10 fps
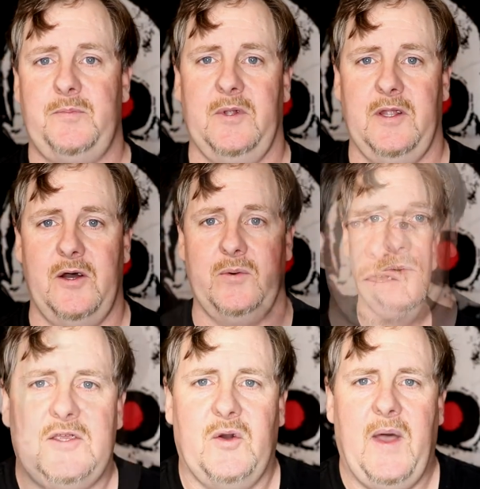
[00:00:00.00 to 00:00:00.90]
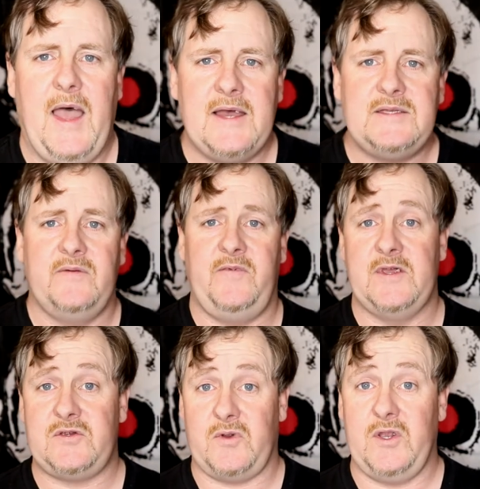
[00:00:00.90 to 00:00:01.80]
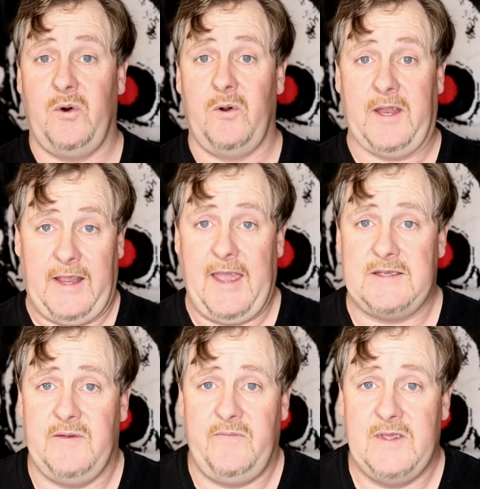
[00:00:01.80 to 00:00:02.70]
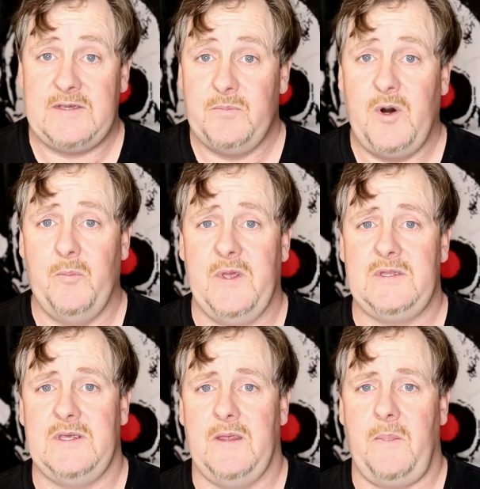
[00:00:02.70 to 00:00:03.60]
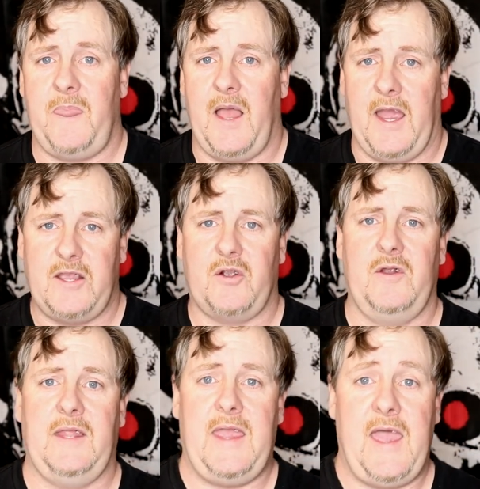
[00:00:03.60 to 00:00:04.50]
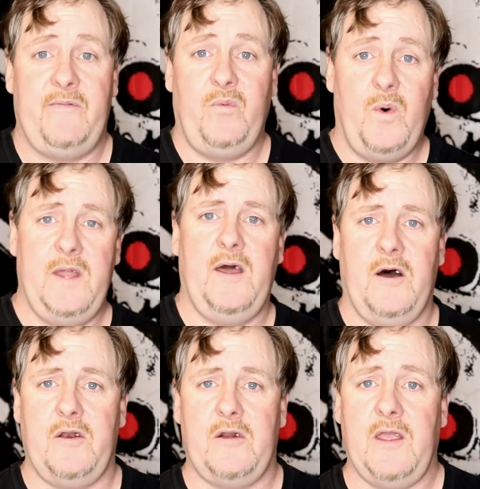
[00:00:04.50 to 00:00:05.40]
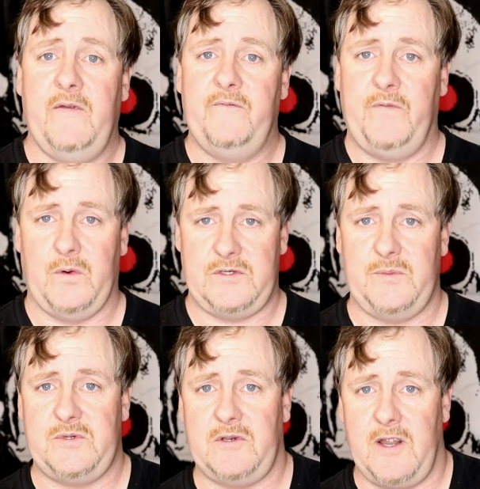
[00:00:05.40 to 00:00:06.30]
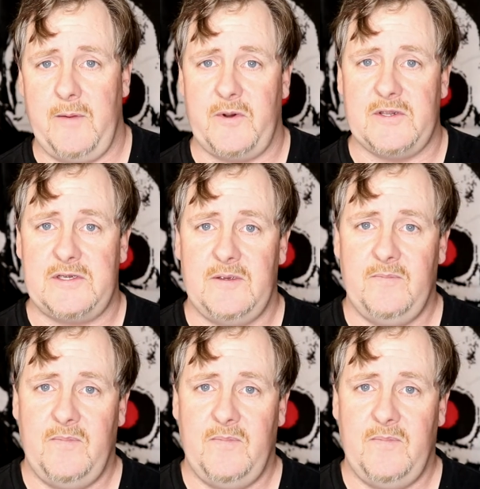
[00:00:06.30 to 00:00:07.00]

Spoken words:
below. So as of this recording, as of this moment, I currently have 104 subscribers,